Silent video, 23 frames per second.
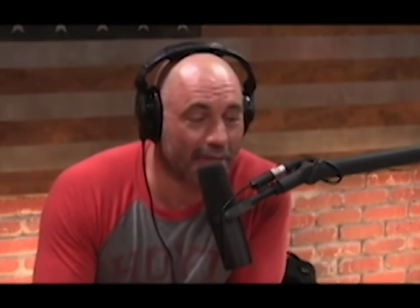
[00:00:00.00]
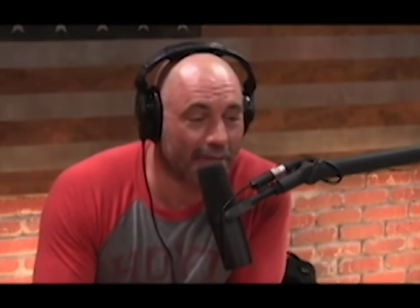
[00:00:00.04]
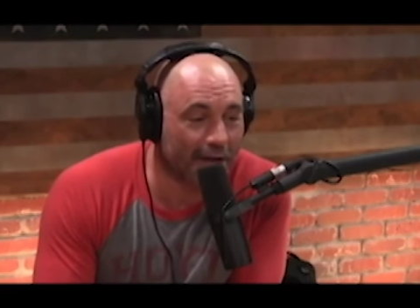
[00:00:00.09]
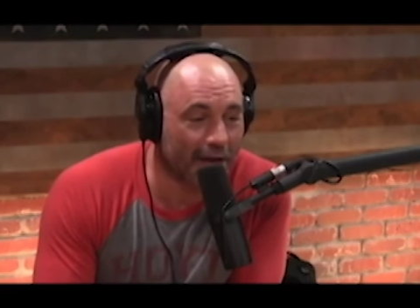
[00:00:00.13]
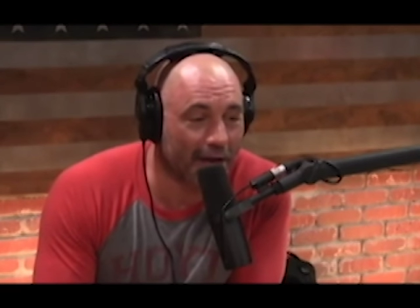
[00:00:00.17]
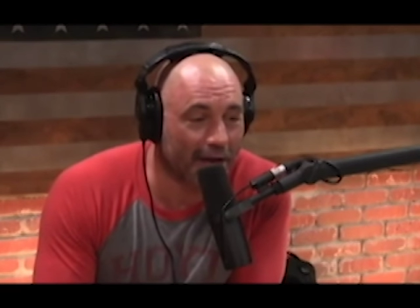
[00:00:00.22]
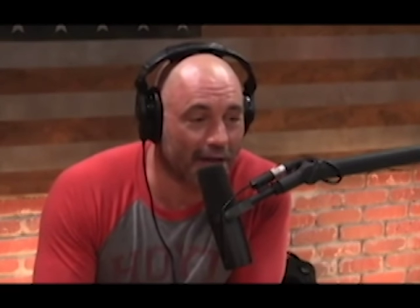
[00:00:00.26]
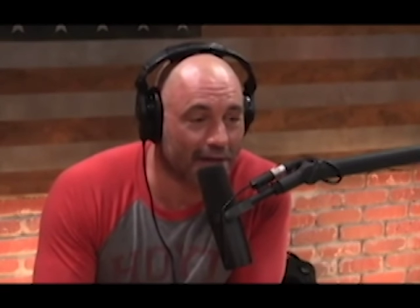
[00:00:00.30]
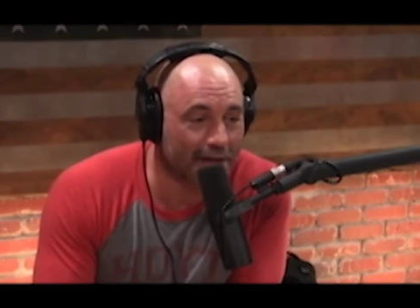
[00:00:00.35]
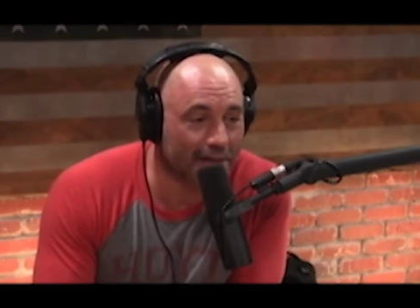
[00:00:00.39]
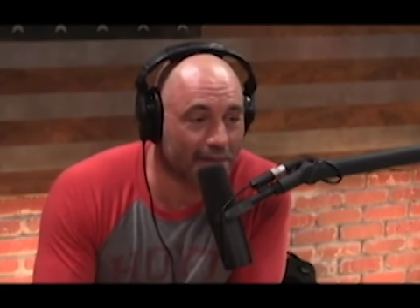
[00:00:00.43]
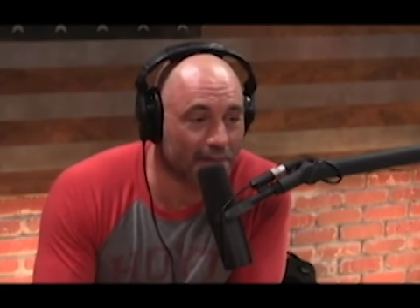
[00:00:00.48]
to
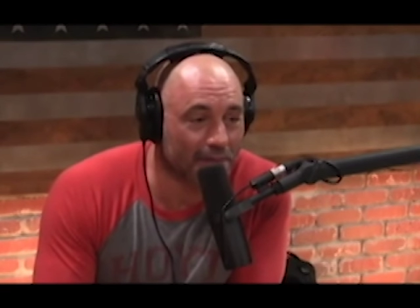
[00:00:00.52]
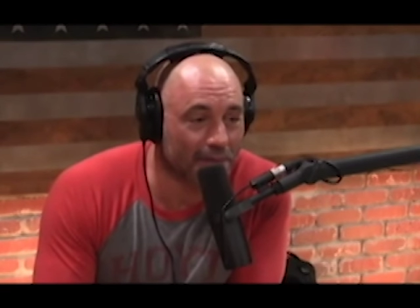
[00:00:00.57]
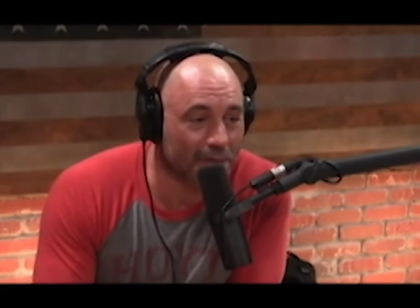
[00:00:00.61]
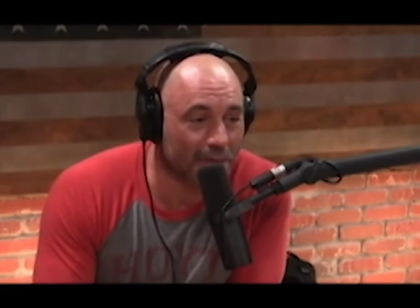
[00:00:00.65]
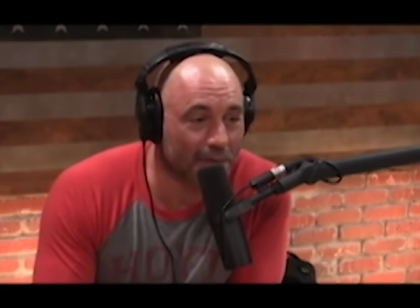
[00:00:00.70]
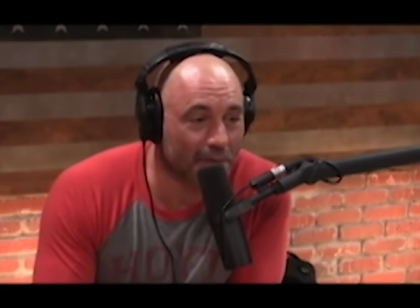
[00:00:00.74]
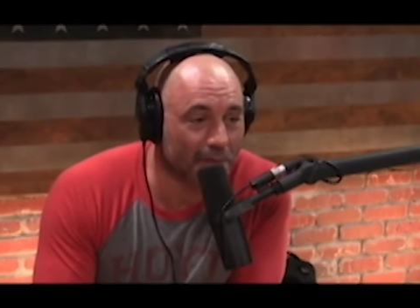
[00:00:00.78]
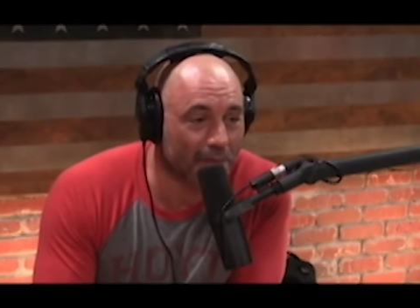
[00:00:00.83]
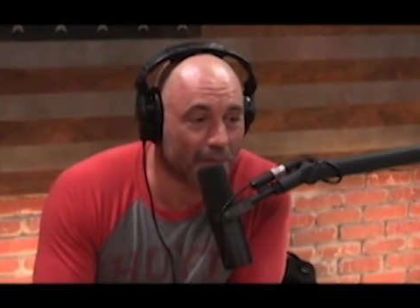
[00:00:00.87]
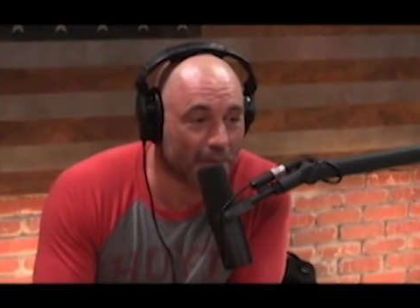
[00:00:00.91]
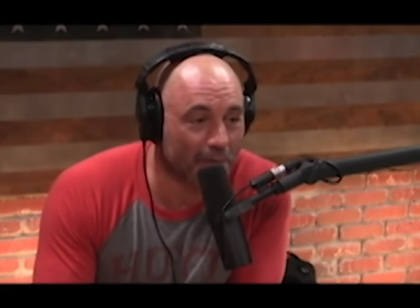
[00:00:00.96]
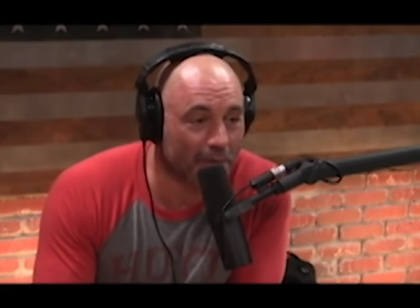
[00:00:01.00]
ask them what their
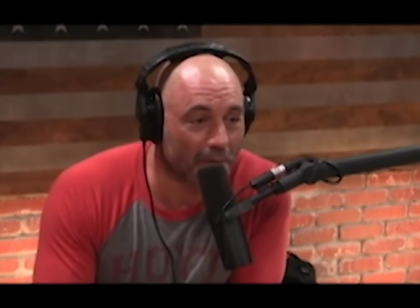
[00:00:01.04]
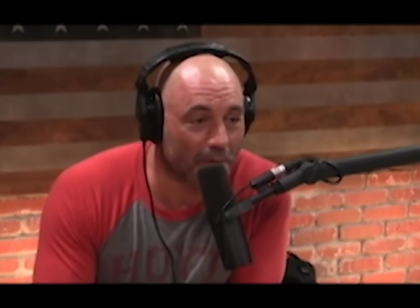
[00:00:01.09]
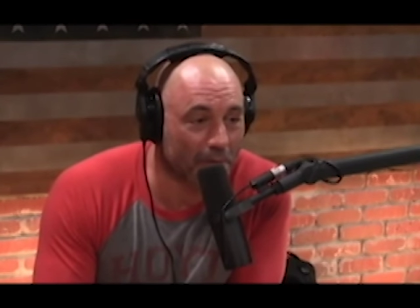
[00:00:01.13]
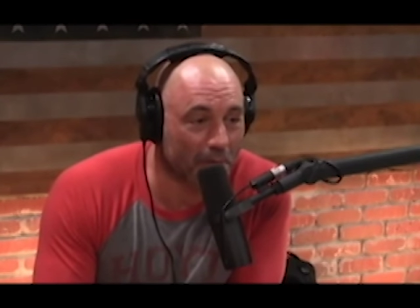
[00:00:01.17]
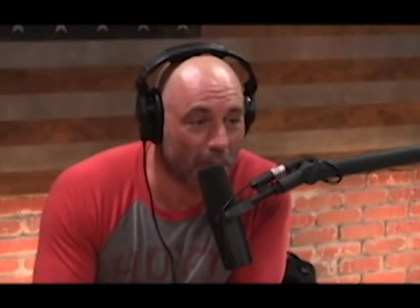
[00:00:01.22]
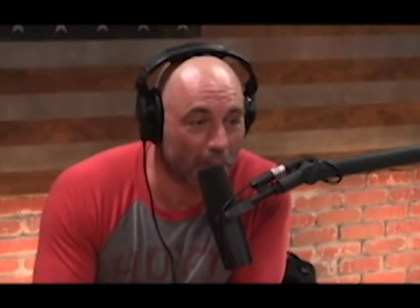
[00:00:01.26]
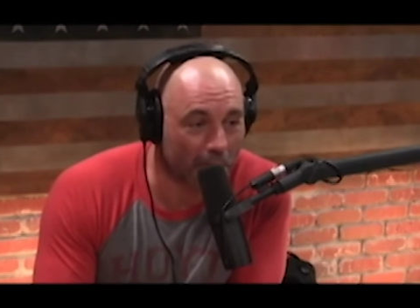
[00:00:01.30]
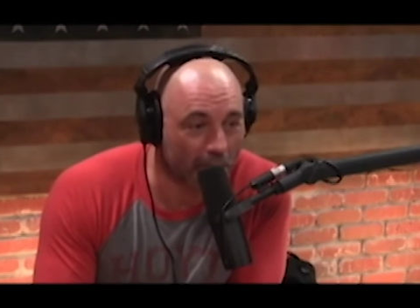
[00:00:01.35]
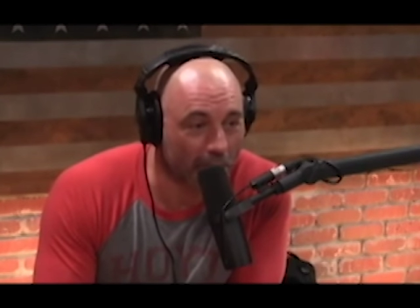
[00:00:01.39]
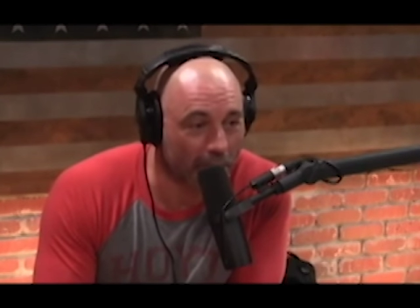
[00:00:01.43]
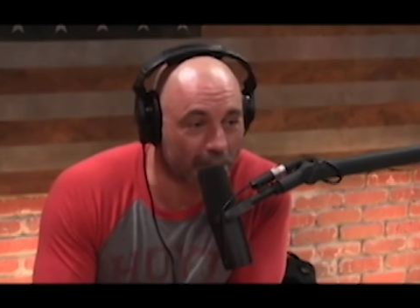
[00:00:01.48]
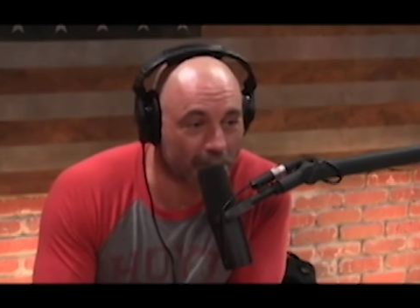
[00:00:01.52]
preferred
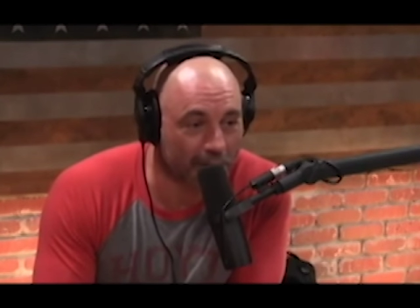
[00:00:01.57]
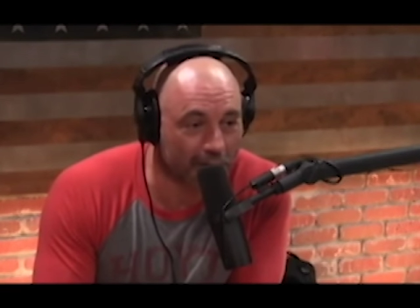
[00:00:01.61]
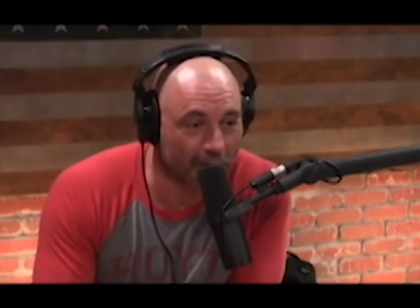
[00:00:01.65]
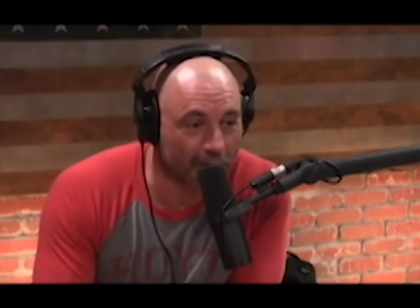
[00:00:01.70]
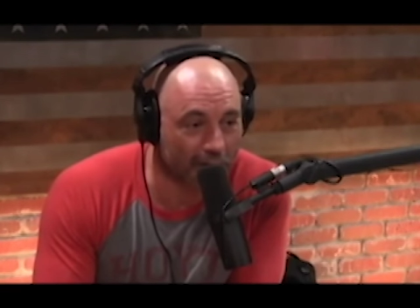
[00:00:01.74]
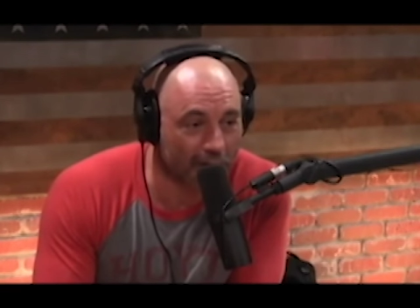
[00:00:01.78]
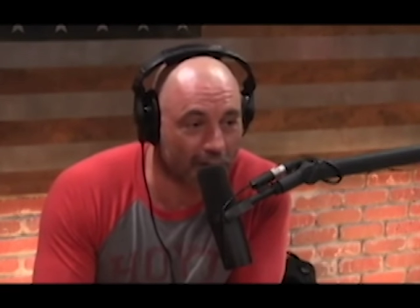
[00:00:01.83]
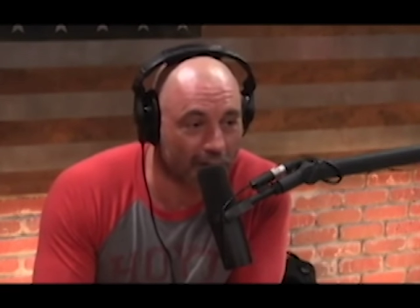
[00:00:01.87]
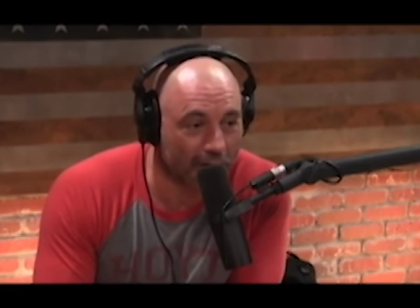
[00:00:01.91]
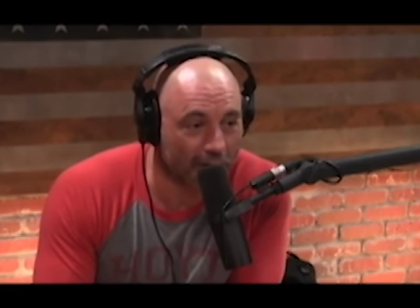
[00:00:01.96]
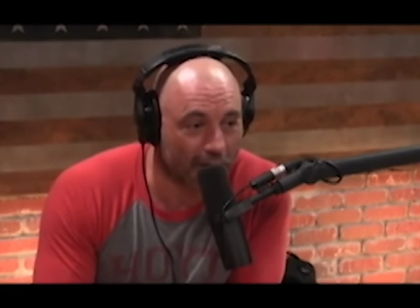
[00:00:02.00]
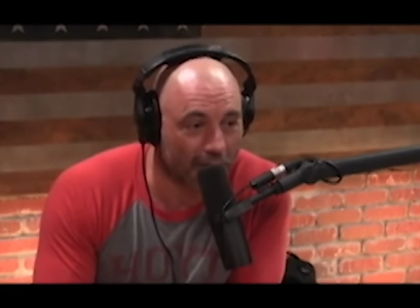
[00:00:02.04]
pronouns are.
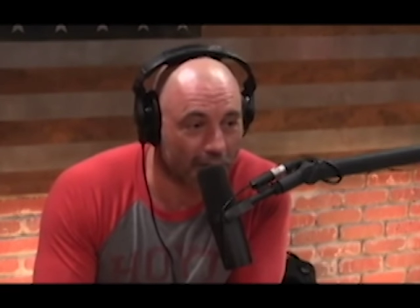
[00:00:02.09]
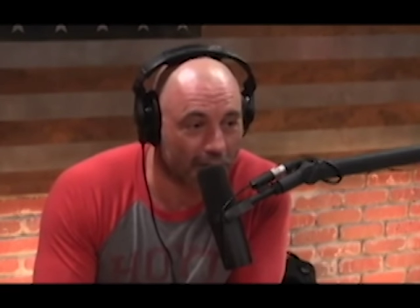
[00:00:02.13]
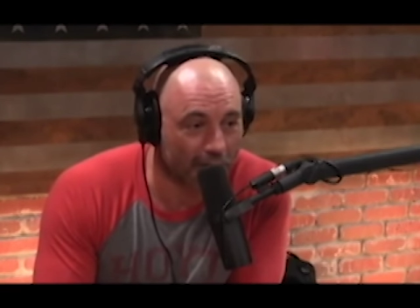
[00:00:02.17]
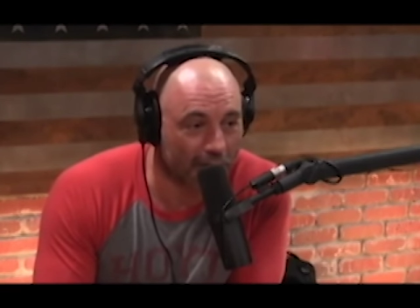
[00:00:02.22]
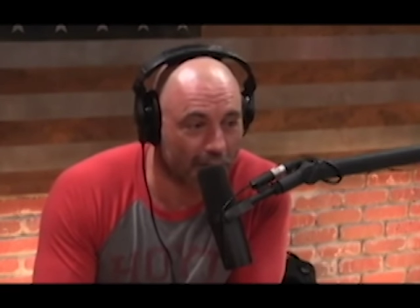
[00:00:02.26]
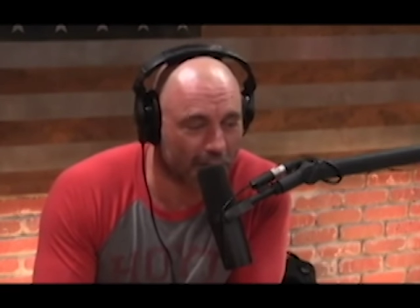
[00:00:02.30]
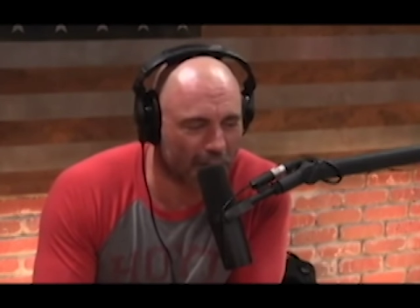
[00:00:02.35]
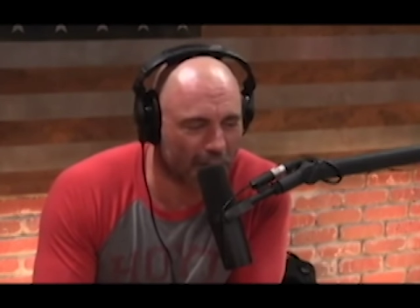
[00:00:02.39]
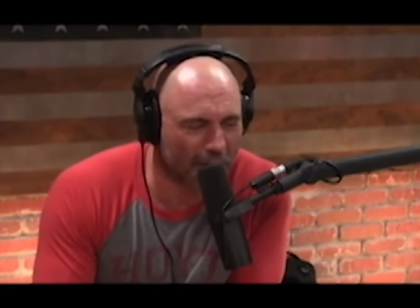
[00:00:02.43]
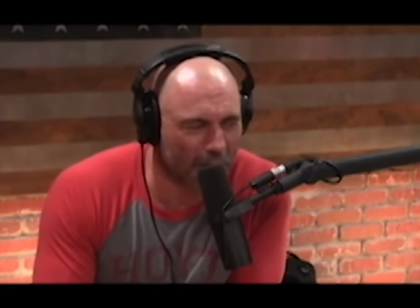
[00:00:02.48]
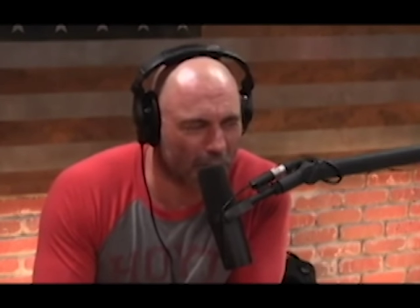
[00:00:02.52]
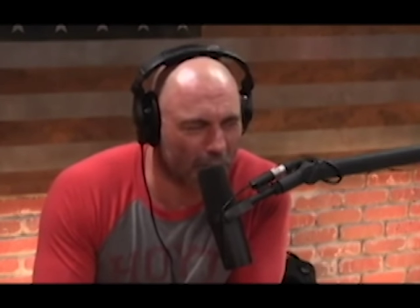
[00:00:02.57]
You'd
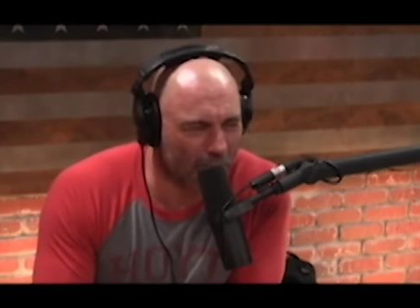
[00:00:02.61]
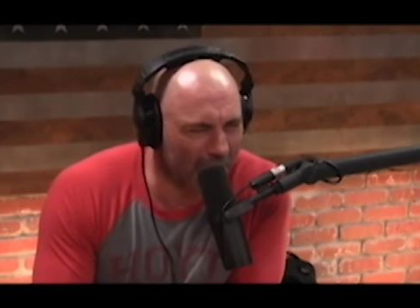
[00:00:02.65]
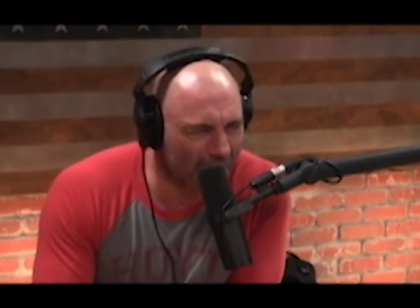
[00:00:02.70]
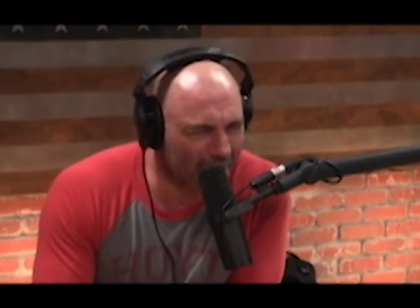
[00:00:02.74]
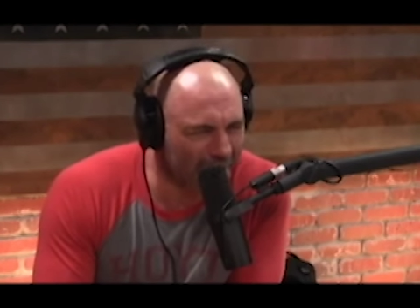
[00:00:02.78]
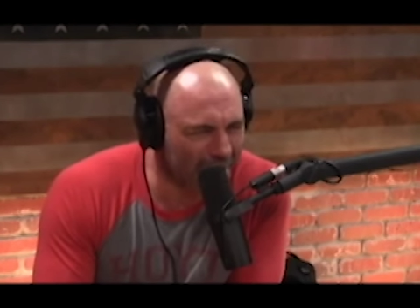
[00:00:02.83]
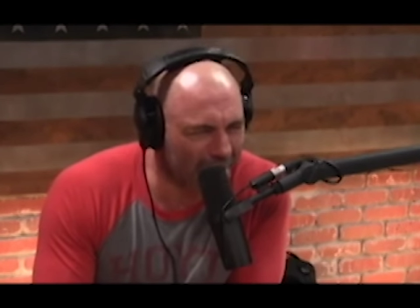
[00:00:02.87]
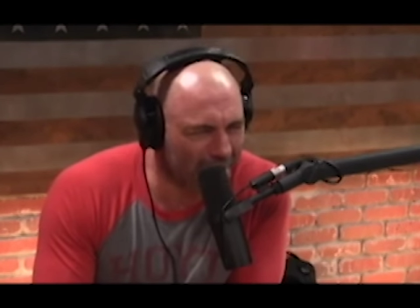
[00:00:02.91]
be like, what?